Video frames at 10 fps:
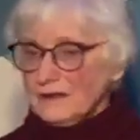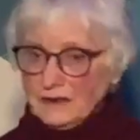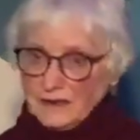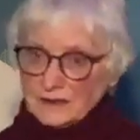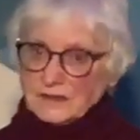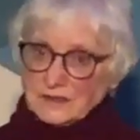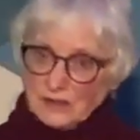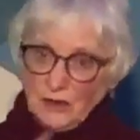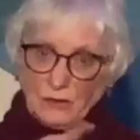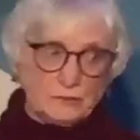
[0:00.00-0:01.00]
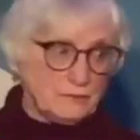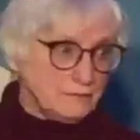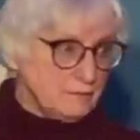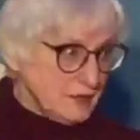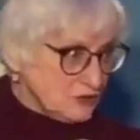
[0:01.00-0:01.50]
And so
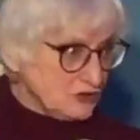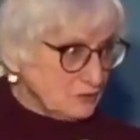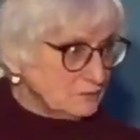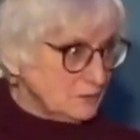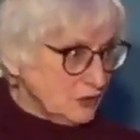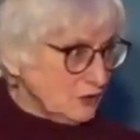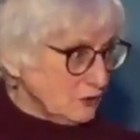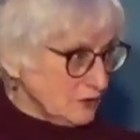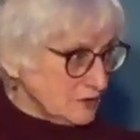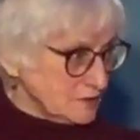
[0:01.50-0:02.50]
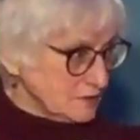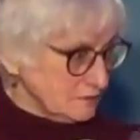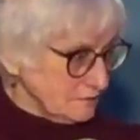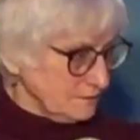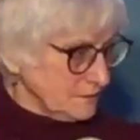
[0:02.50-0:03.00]
Meacham, you know, is
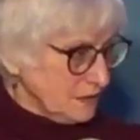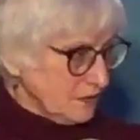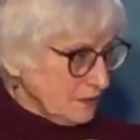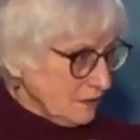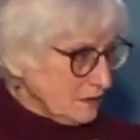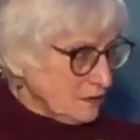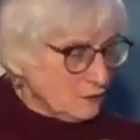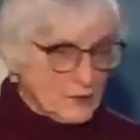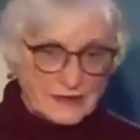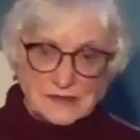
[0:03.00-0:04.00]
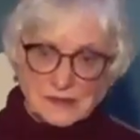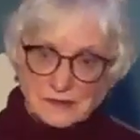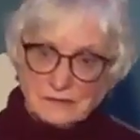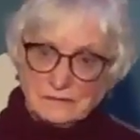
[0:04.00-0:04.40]
uh, west and